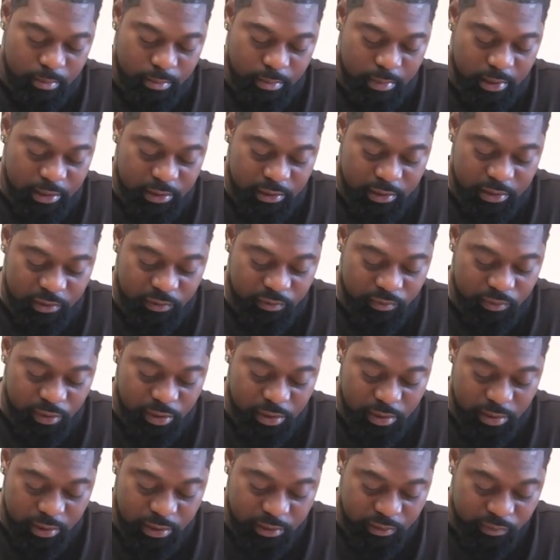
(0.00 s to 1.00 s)
But it's
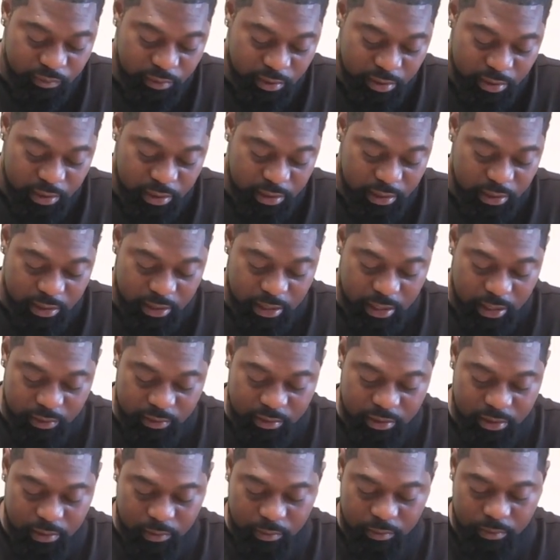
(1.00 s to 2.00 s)
real good
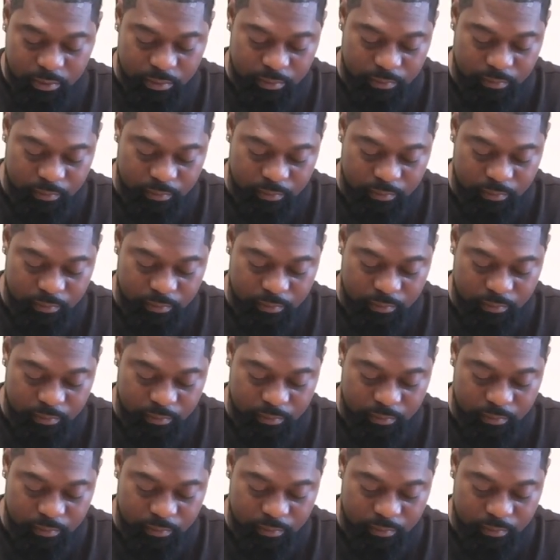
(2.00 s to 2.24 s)
also.